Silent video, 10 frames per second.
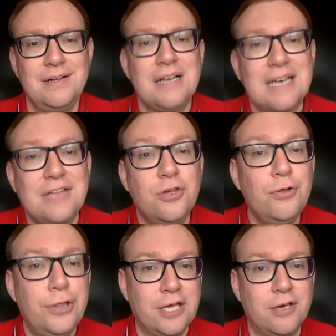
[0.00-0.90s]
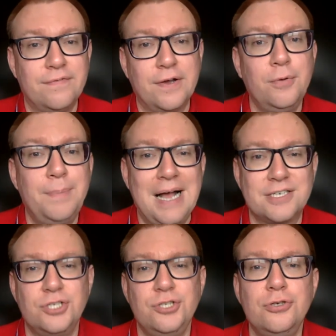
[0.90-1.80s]
Can you think of a group
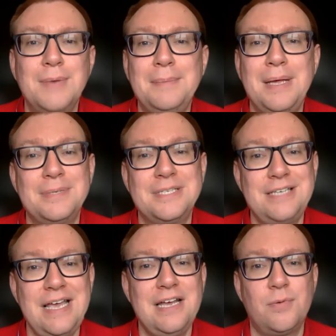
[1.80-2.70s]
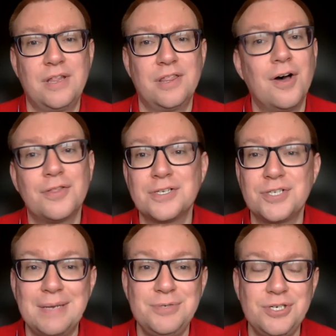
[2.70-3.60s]
action you might be able to take with others
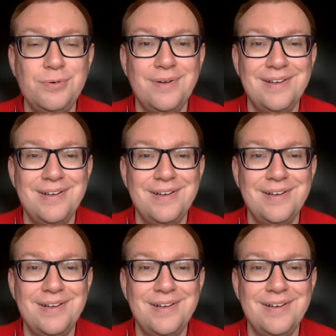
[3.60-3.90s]
around you?